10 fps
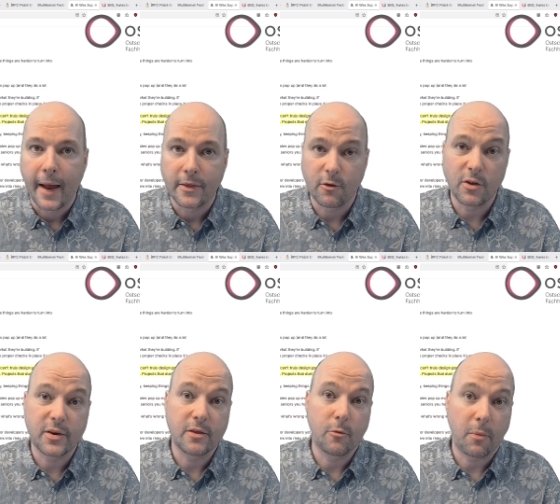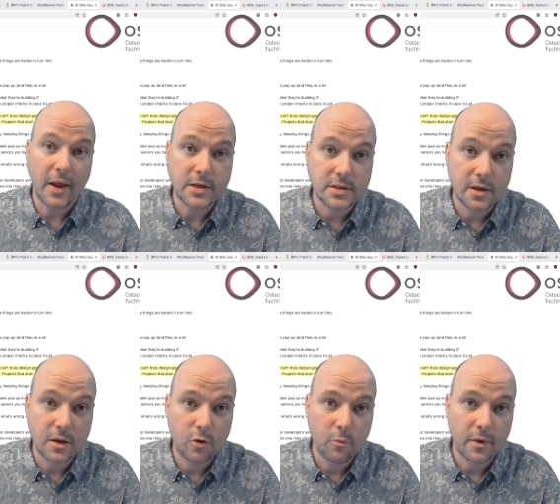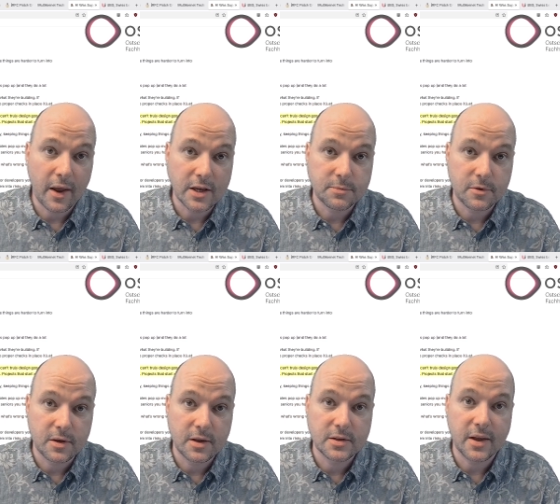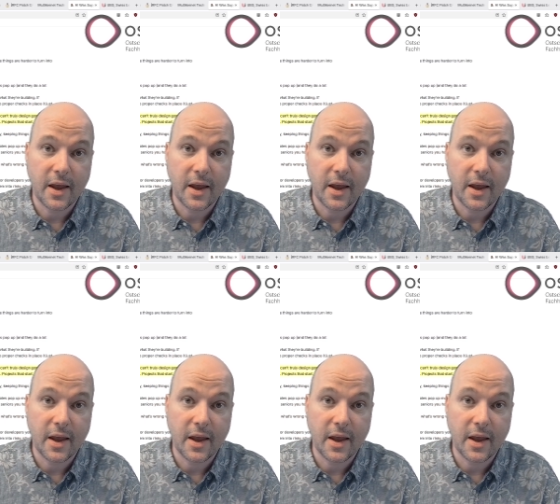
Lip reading: Rather than replacing human expertise,